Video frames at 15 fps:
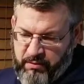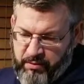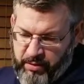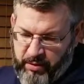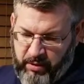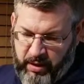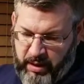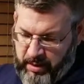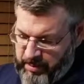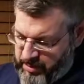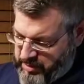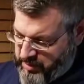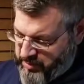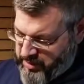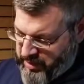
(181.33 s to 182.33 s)
for your cameras
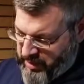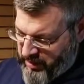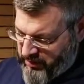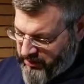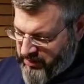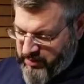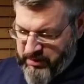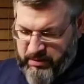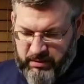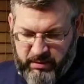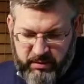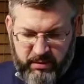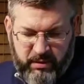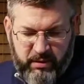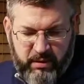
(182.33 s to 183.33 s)
themselves.
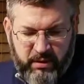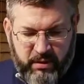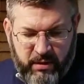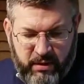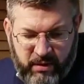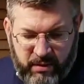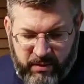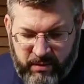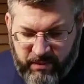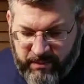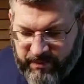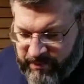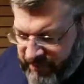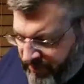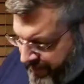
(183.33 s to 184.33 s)

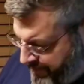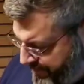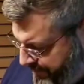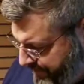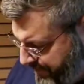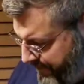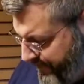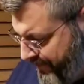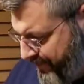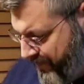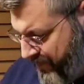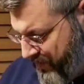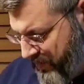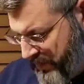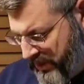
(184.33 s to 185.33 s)

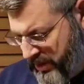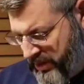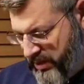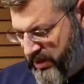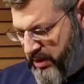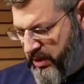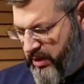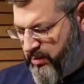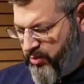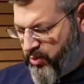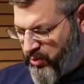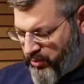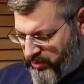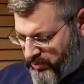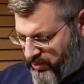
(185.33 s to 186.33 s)
Then you
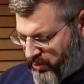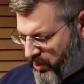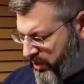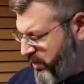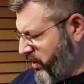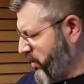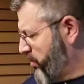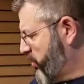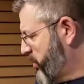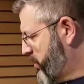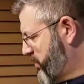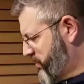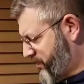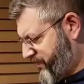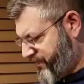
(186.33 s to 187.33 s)
pull more cardboard.
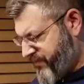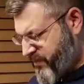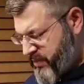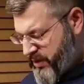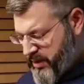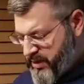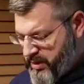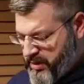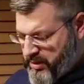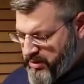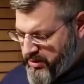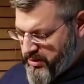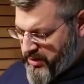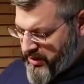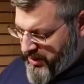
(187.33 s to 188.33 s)
You
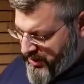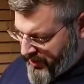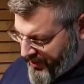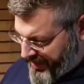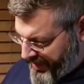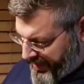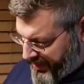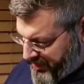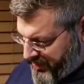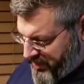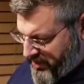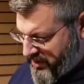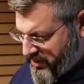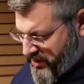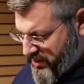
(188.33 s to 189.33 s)
see in the box
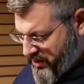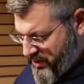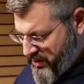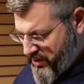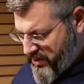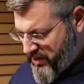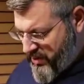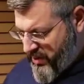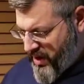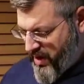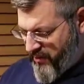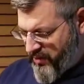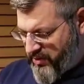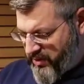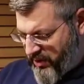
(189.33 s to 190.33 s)
you have
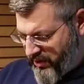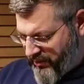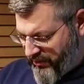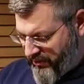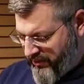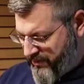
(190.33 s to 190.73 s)
yourself